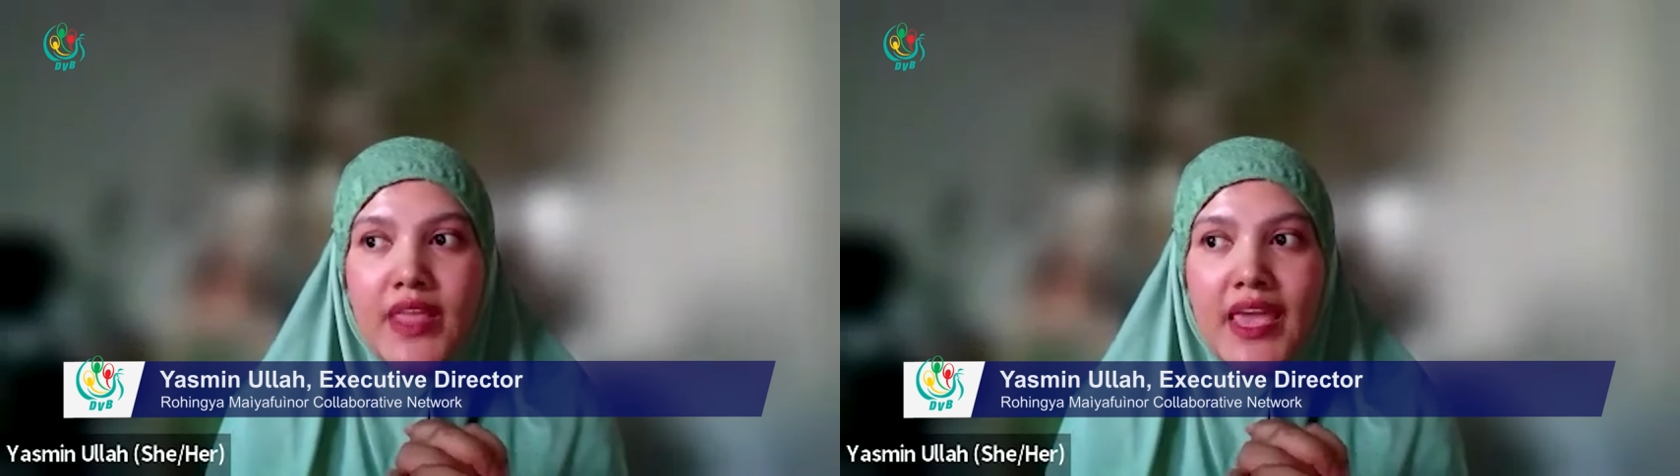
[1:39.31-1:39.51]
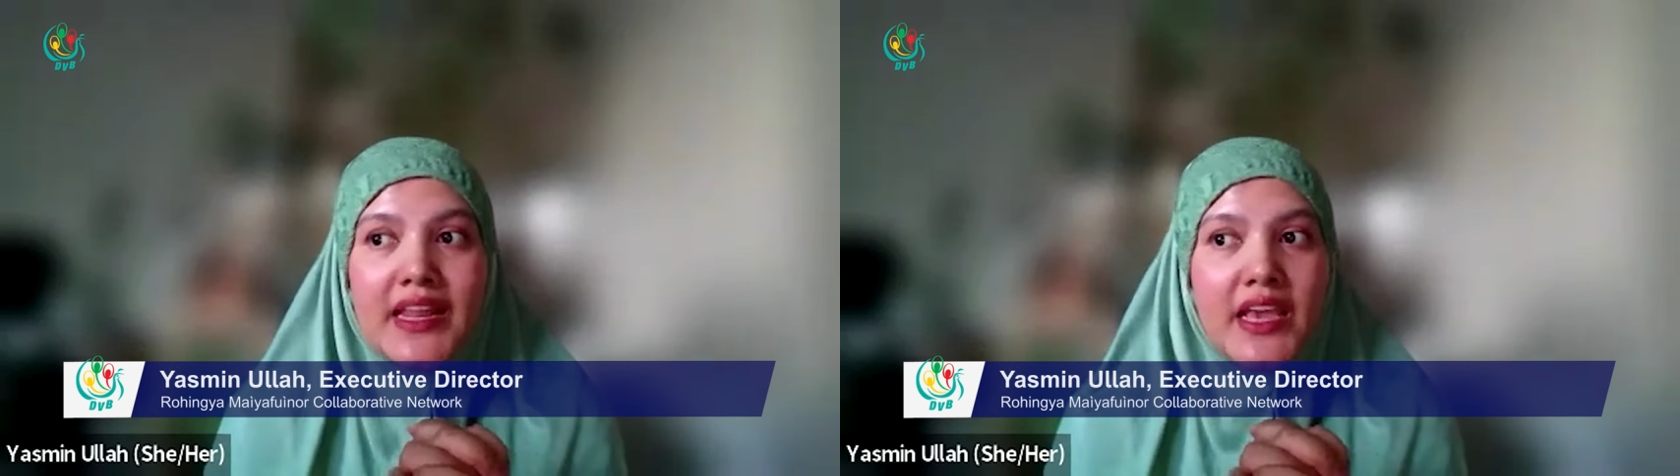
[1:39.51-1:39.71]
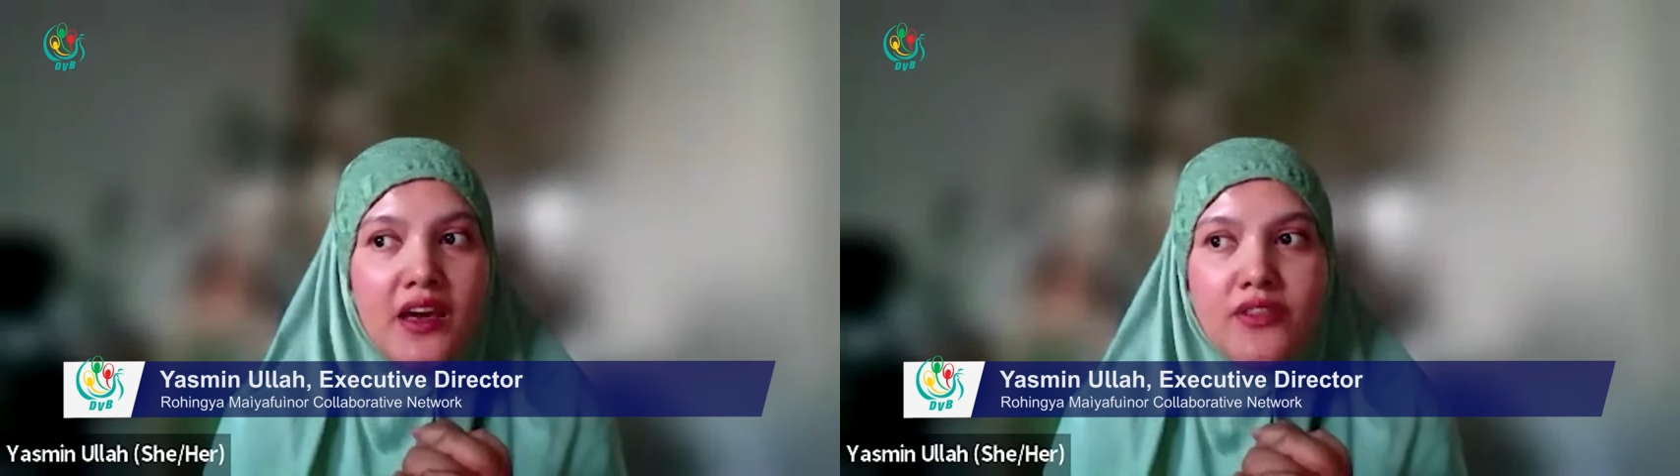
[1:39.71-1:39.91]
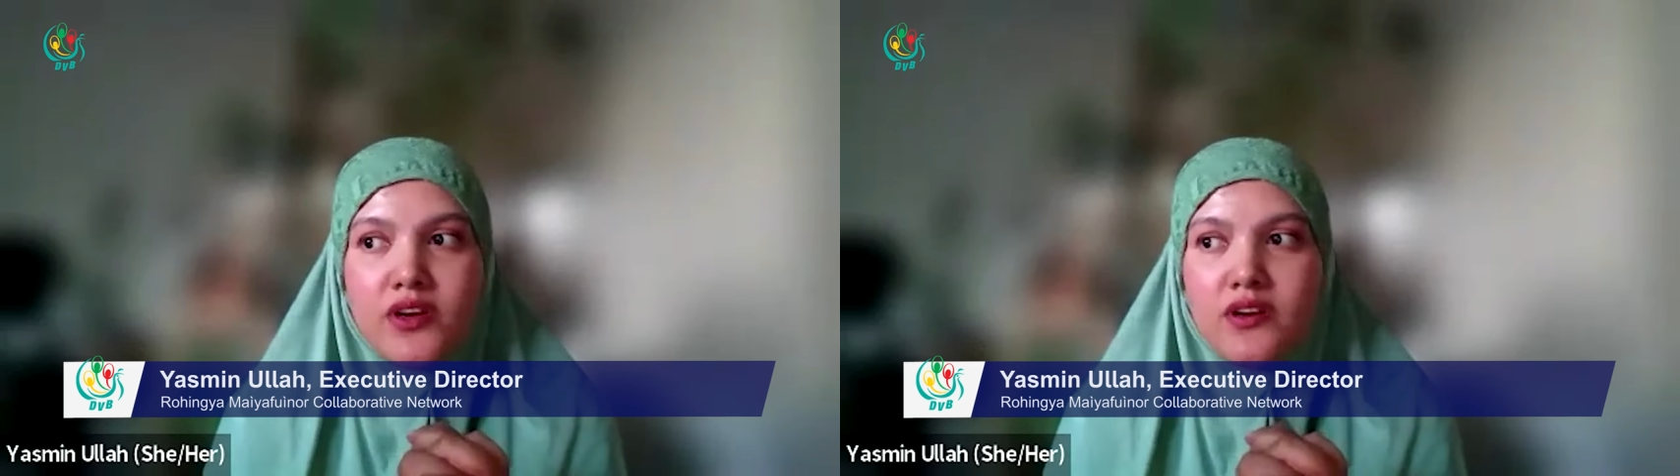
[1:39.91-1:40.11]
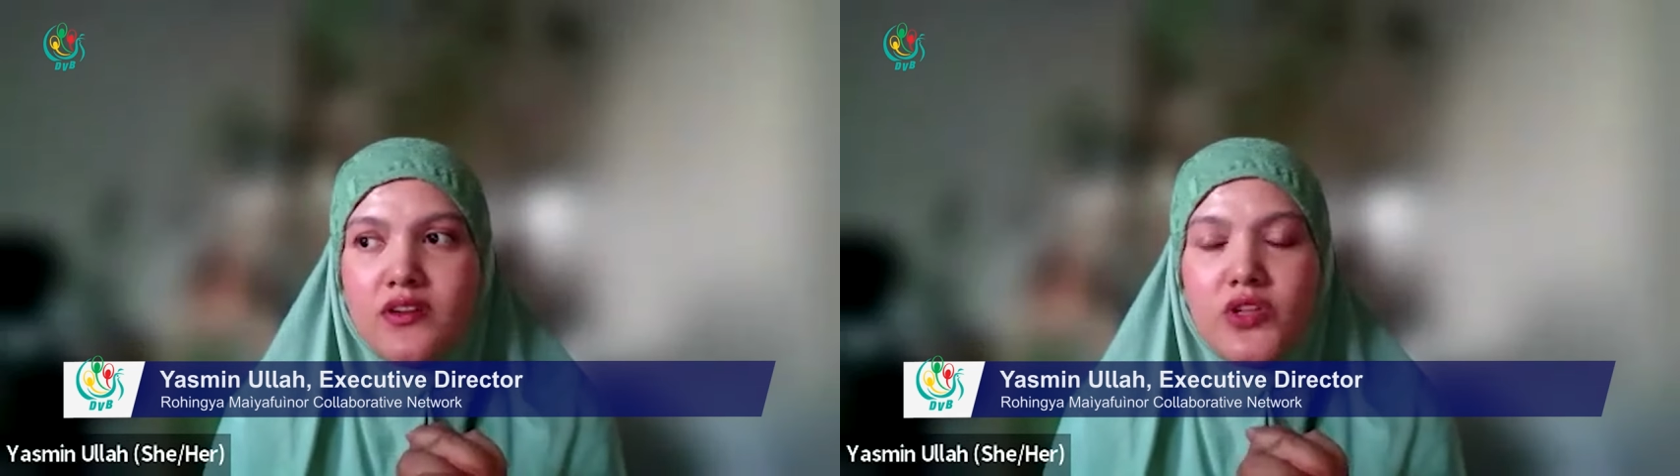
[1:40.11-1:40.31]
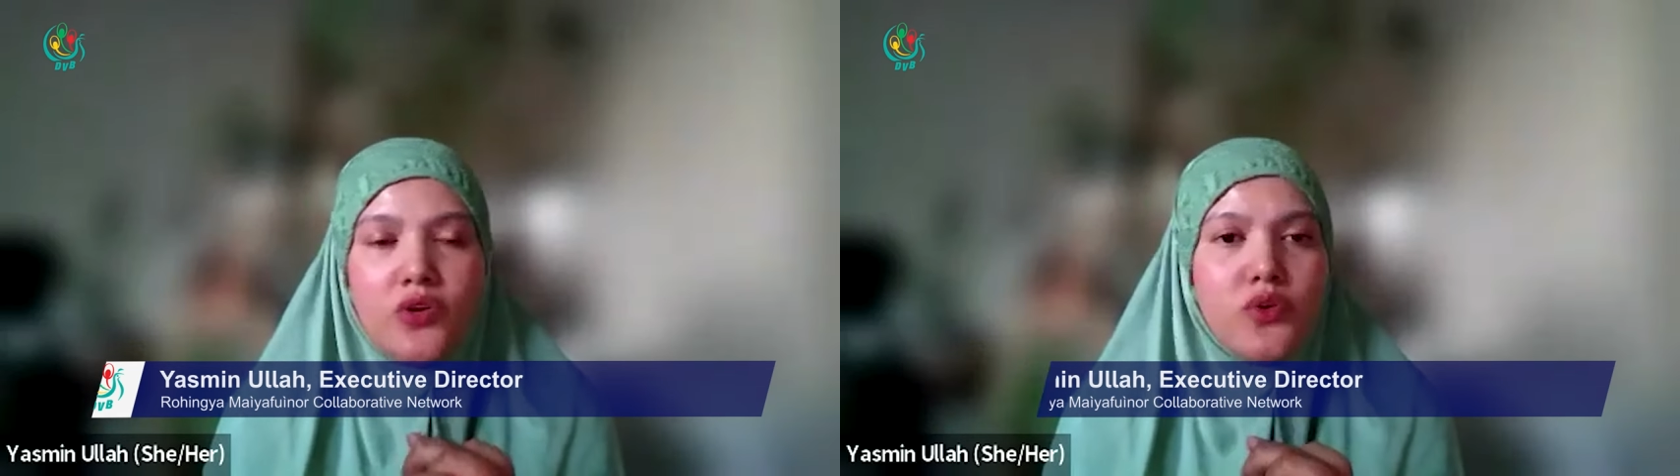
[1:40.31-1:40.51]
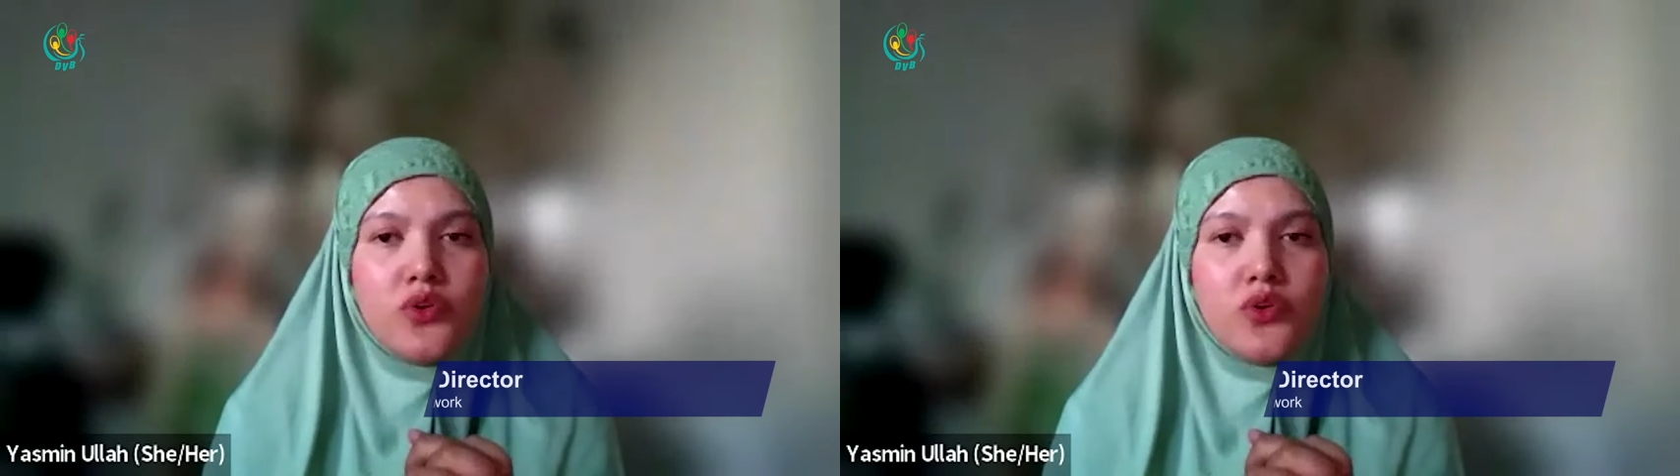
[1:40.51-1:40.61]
Any other, you know,